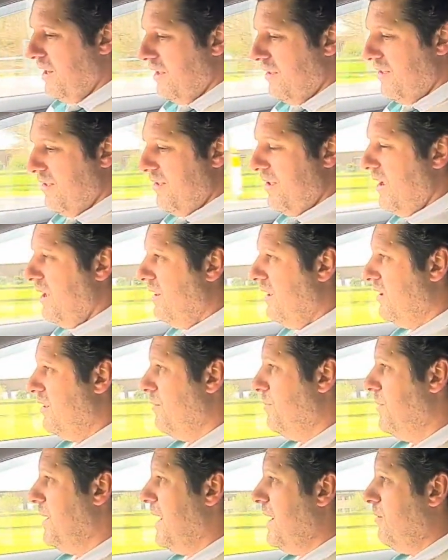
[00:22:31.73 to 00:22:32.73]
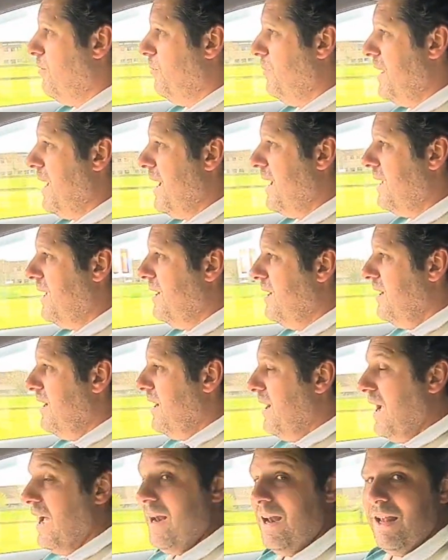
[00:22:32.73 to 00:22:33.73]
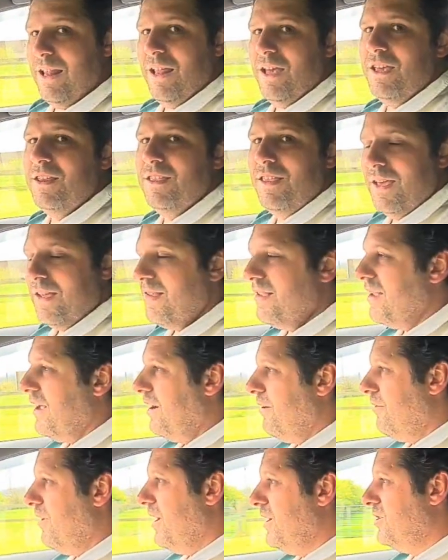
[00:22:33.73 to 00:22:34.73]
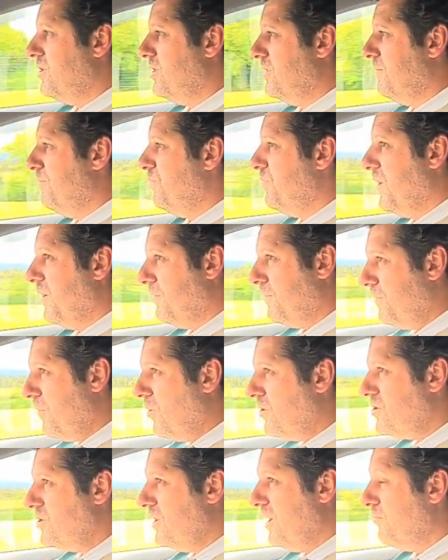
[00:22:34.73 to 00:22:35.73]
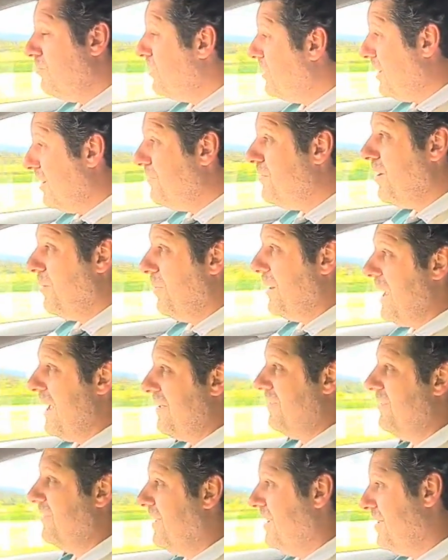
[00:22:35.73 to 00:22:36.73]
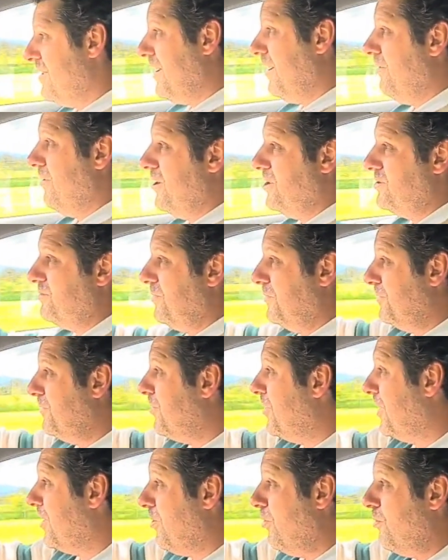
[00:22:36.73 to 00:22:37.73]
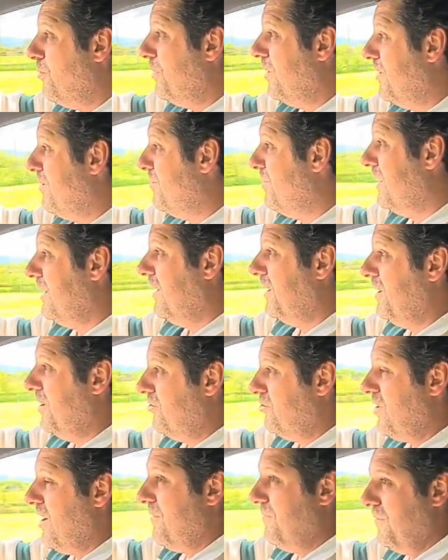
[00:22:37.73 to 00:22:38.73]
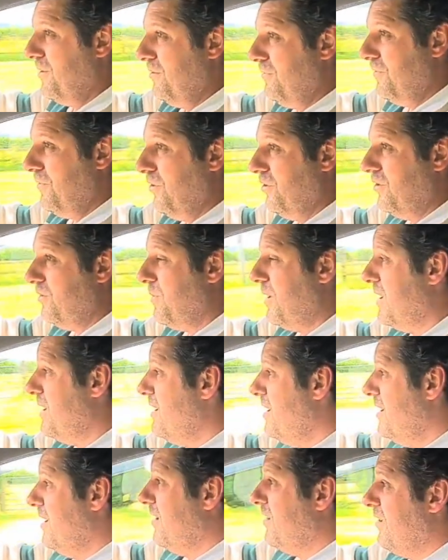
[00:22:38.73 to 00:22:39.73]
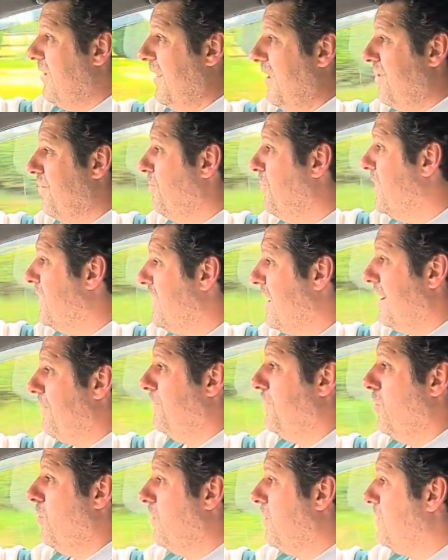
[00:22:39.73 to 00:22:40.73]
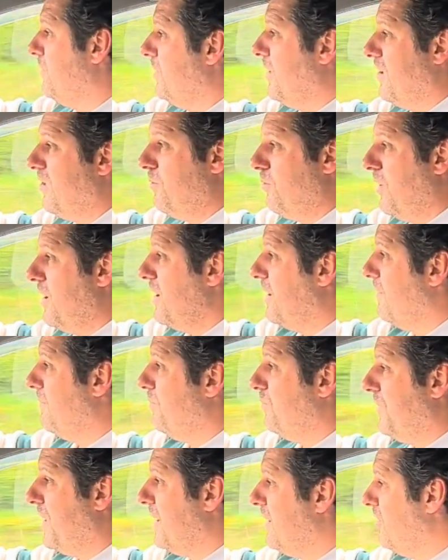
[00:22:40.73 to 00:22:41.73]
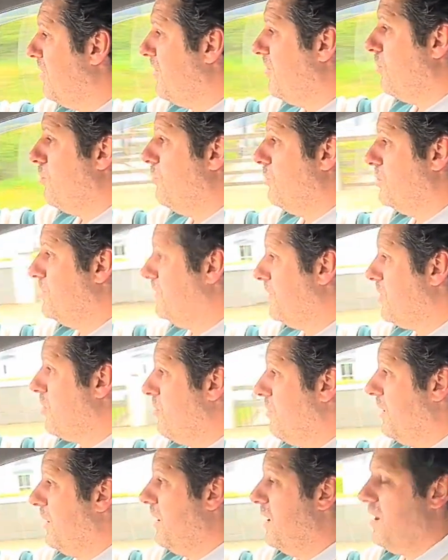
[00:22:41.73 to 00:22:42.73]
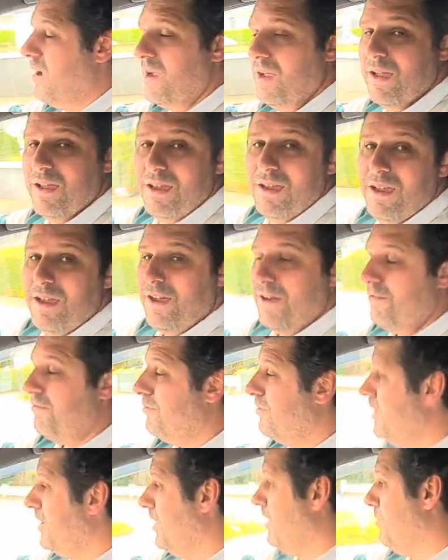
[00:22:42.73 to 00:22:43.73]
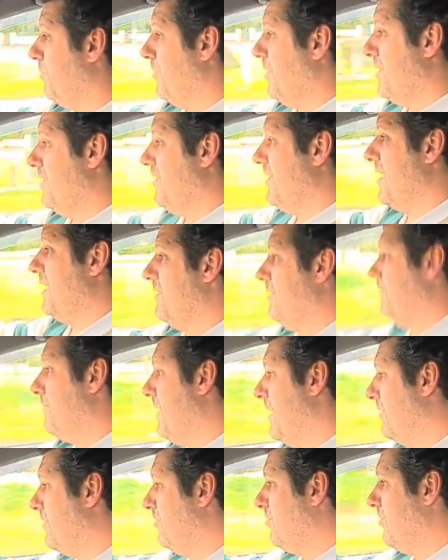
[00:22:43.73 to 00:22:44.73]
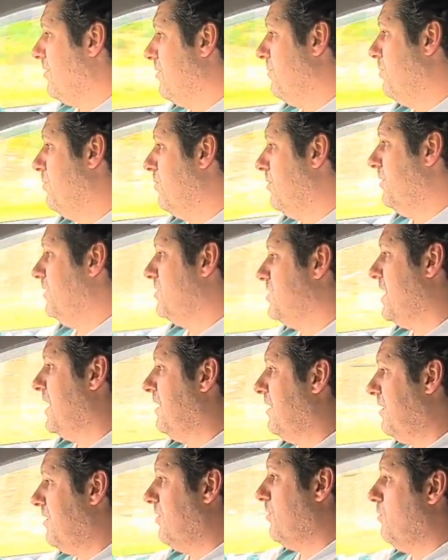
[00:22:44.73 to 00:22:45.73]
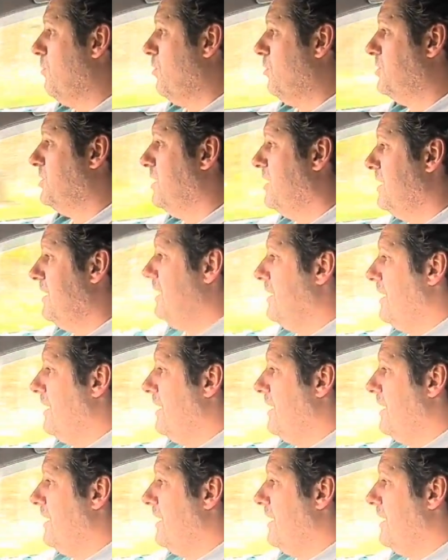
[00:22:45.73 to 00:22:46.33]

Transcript: As I say, I like the piano black and I like the acceleration. Unfortunately, I would give you a blast of the acceleration before I go, but there's a big line of traffic in front of me. So listen, with that, folks, for this week, thank you so much for coming along. Really appreciate the fact that you're supporting the channel so much.